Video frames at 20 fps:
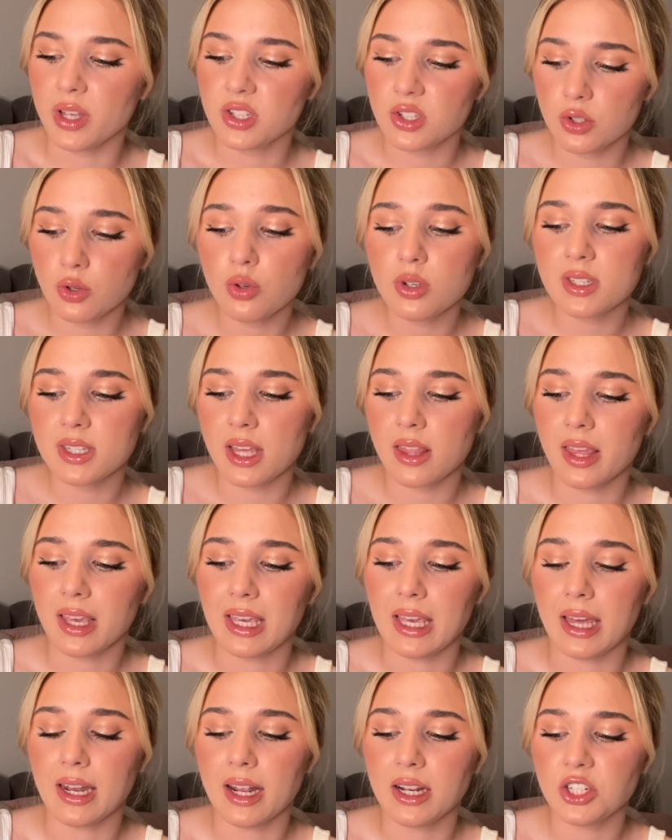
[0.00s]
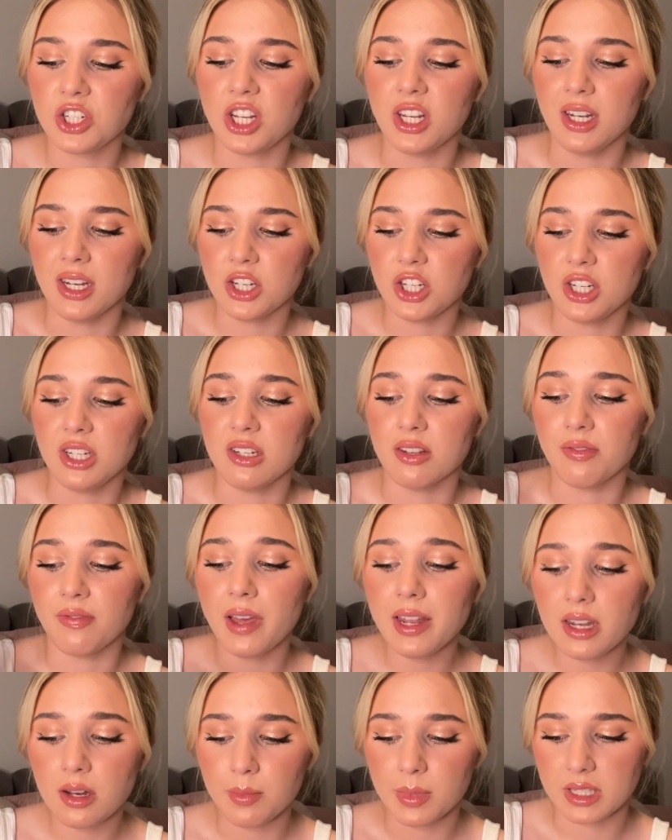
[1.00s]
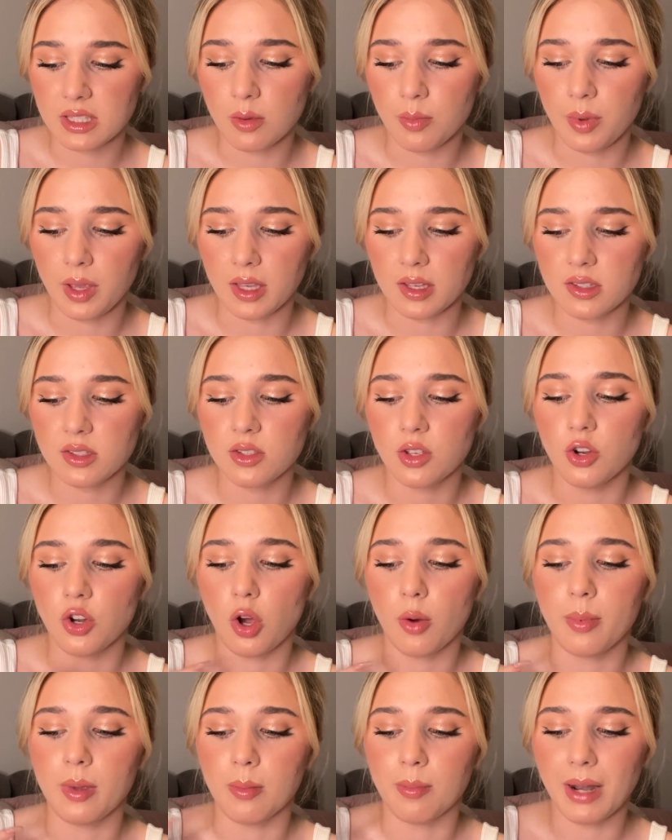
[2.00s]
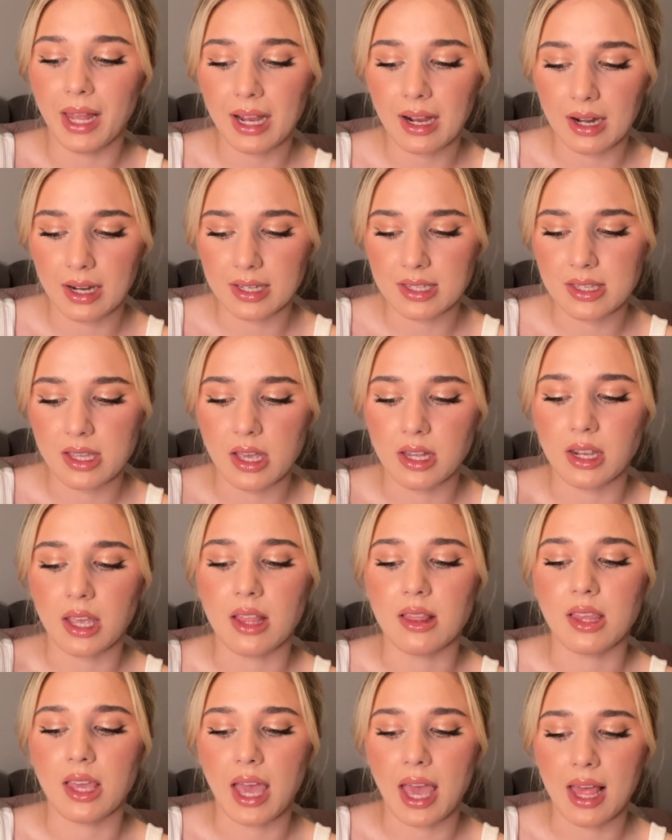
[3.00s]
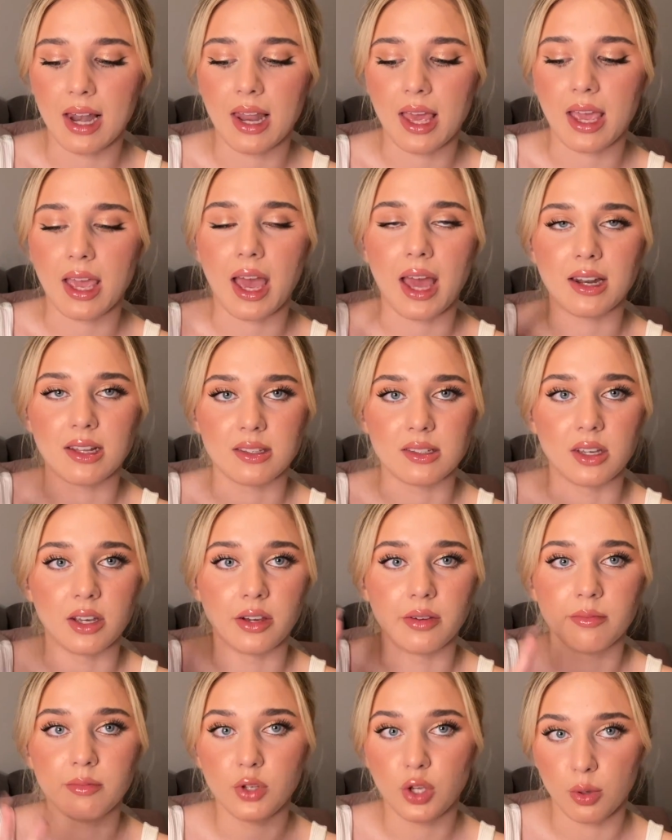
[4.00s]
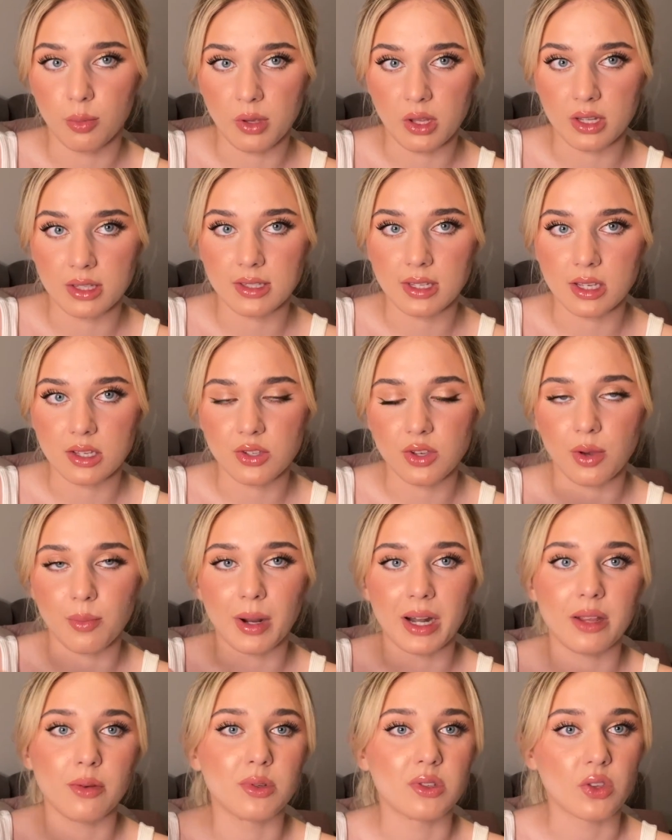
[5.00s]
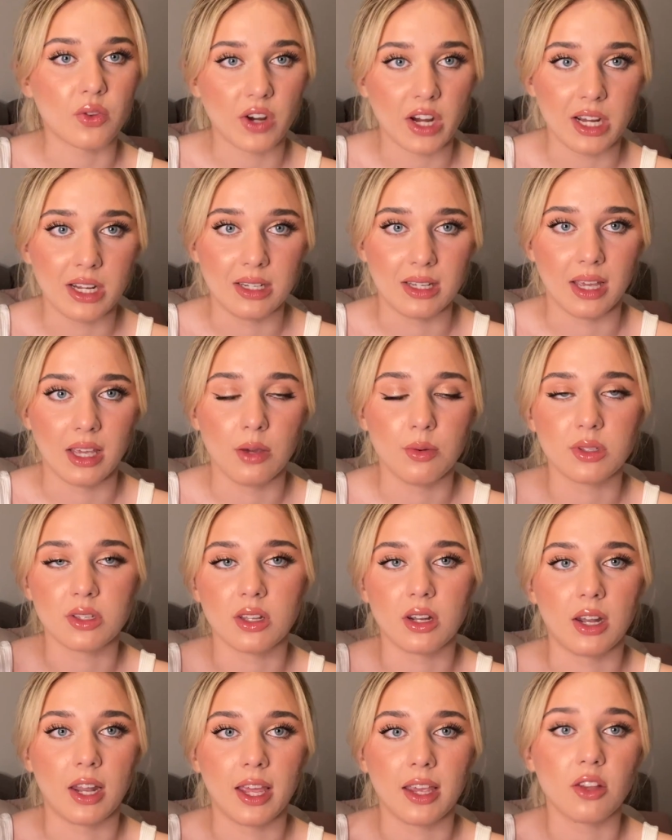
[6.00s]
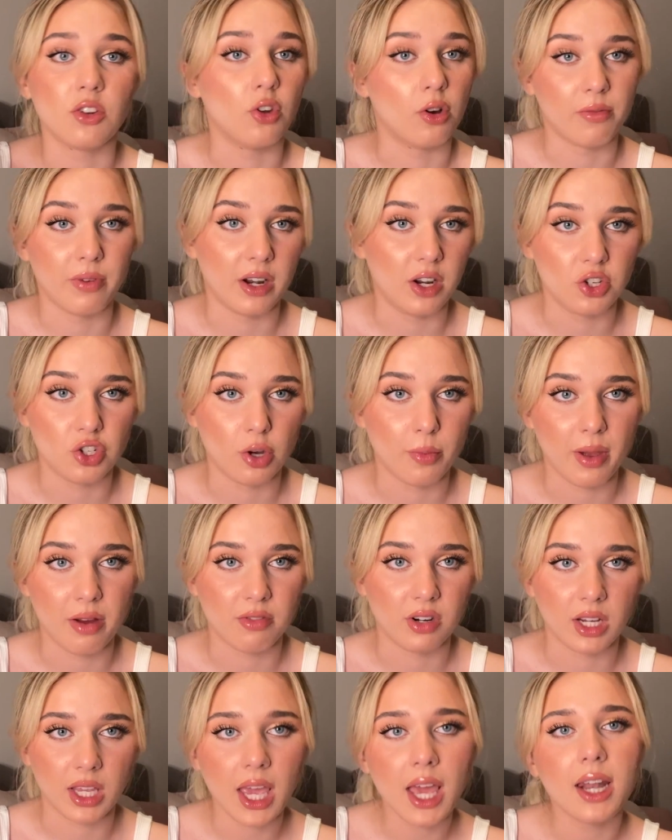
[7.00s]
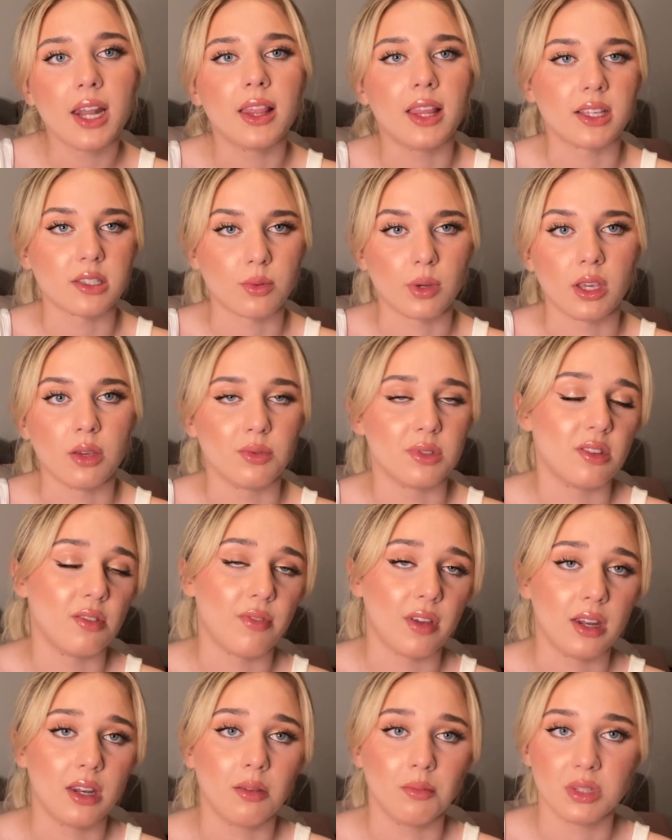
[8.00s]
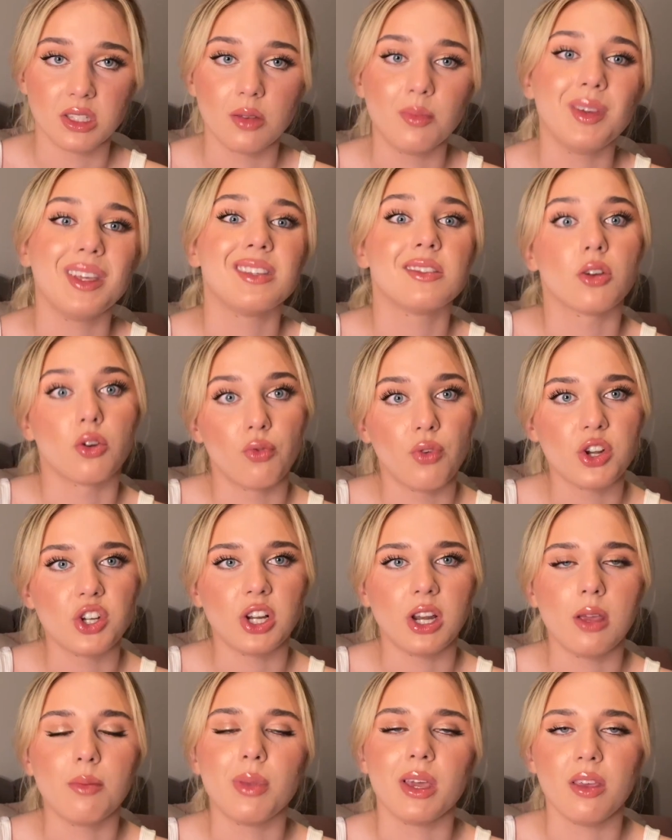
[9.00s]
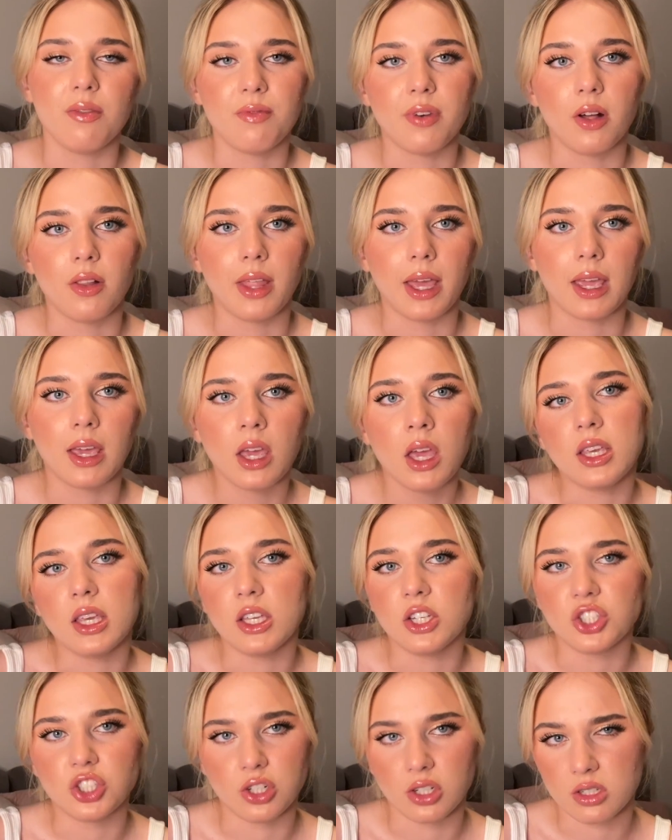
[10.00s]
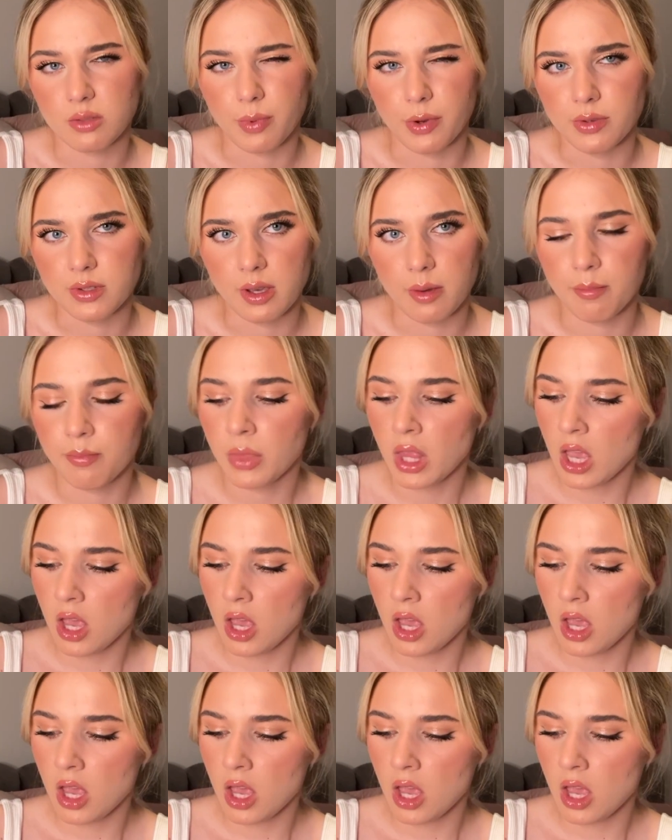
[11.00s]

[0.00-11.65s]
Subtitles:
Saul said that he had actually initially defended Mr. Beast to not be blacklisted in the LA editor community. So apparently he was threatened that he was gonna like not find a job ever again, and that's why he was defending Mr. Beast originally, but he felt like he should expose him,